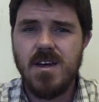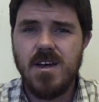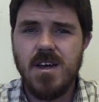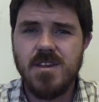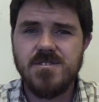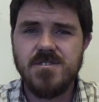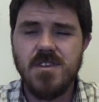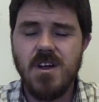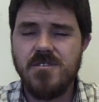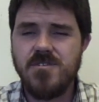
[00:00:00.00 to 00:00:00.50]

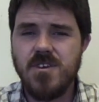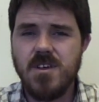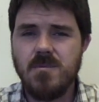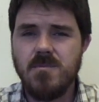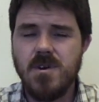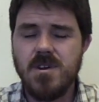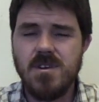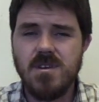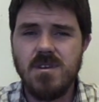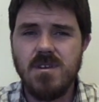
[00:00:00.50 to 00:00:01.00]
it's nothing
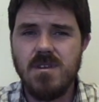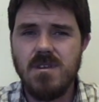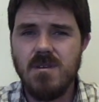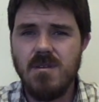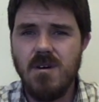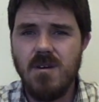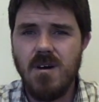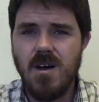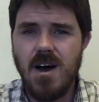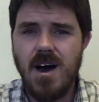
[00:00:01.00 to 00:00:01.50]
but
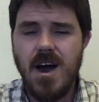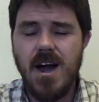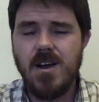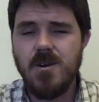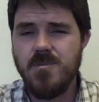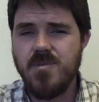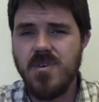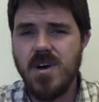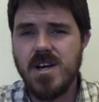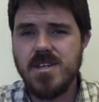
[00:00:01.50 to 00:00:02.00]

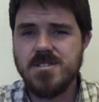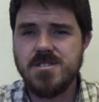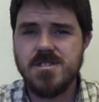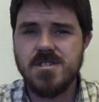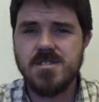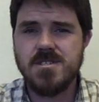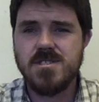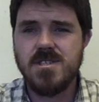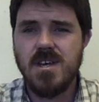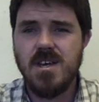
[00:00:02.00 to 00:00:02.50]
higher
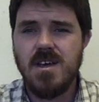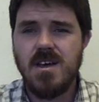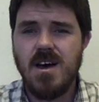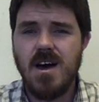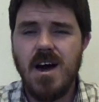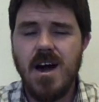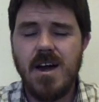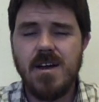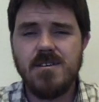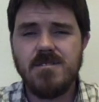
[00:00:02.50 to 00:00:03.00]
prices,
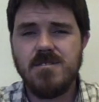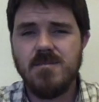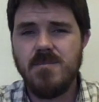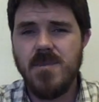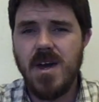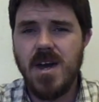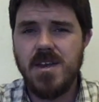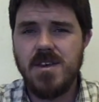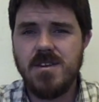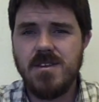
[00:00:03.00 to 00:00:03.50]
higher
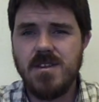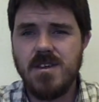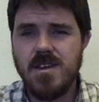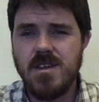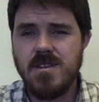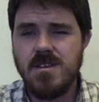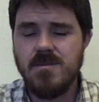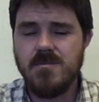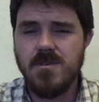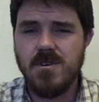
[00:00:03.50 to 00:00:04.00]
demand
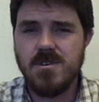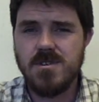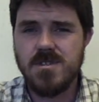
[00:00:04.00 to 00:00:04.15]
in the